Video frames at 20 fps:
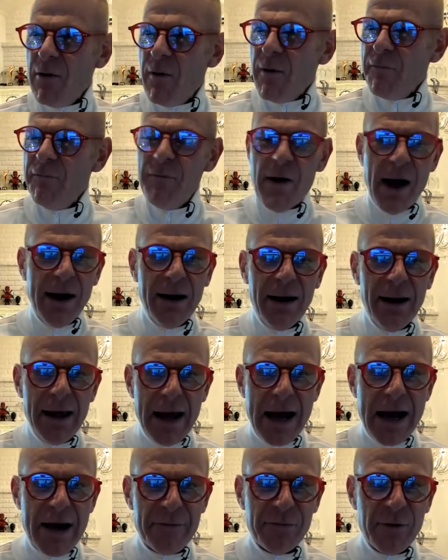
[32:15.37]
finally
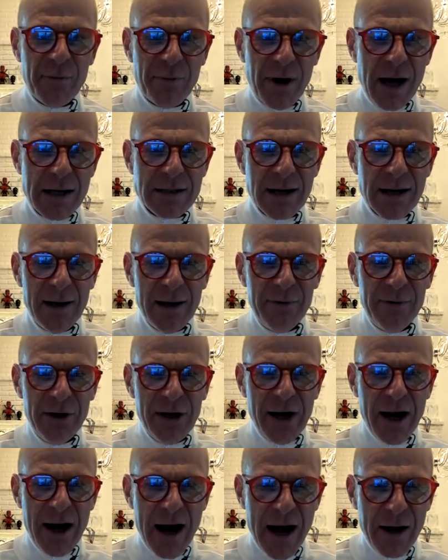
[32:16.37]
I have the brass library
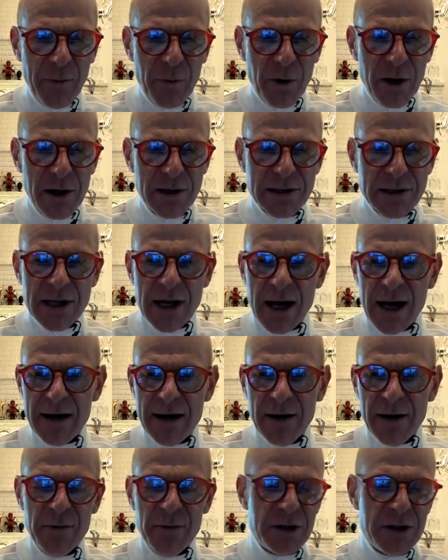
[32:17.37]
that I want,
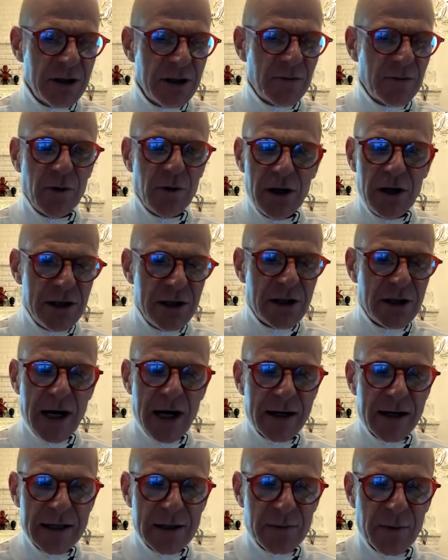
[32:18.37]
and we should really
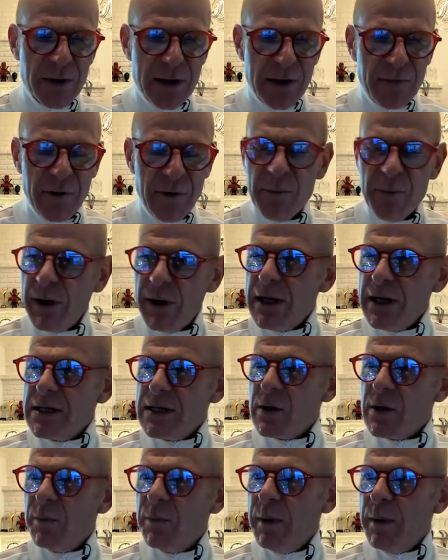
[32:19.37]
share this with everybody
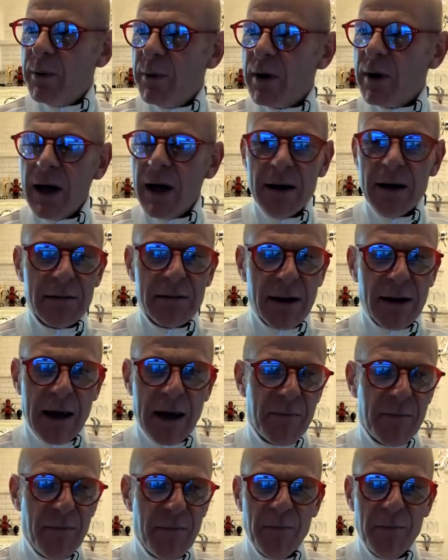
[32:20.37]
so people
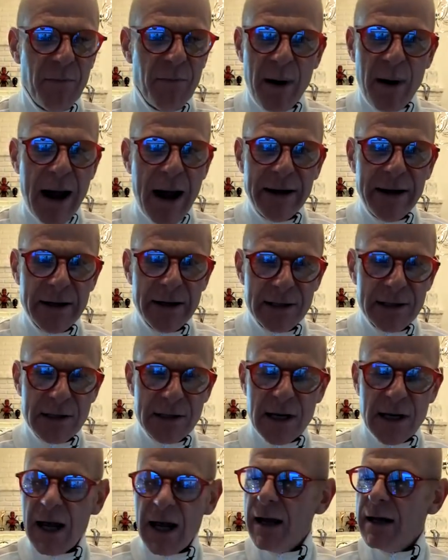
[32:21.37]
can buy
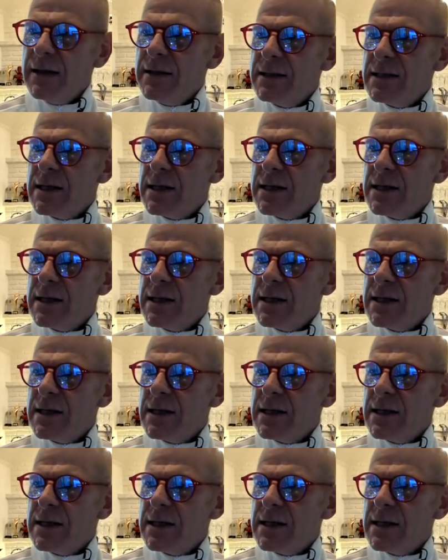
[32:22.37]
this and